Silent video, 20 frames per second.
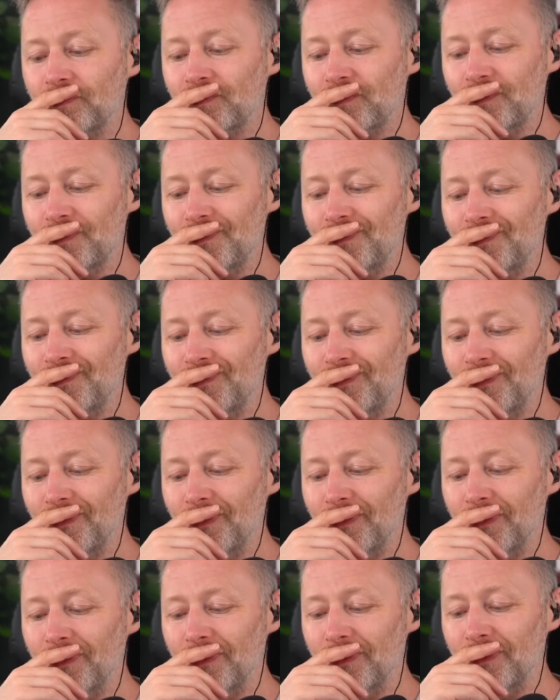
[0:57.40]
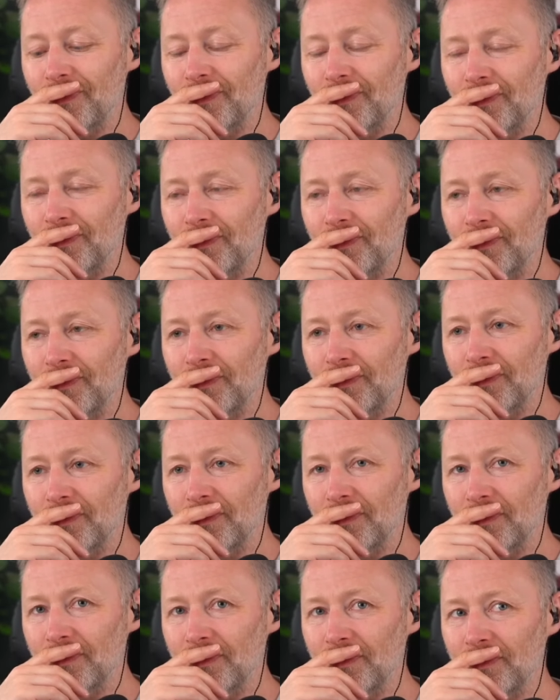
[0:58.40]

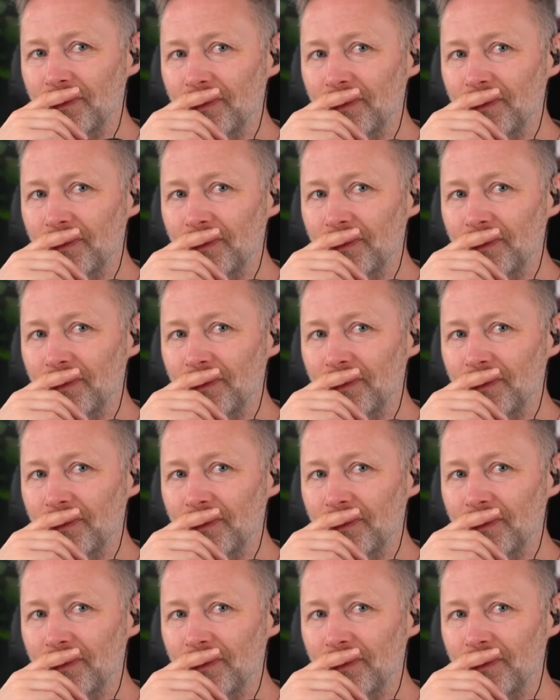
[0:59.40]
No one is speaking in this clip.